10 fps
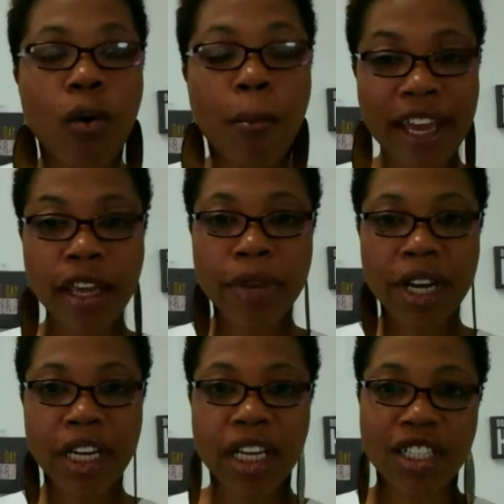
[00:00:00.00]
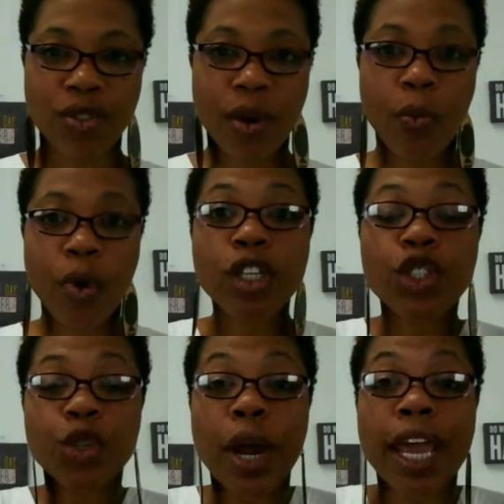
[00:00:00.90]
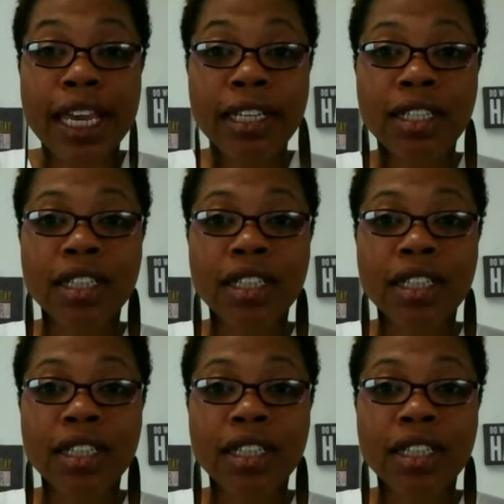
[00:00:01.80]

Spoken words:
making money is, we're trained,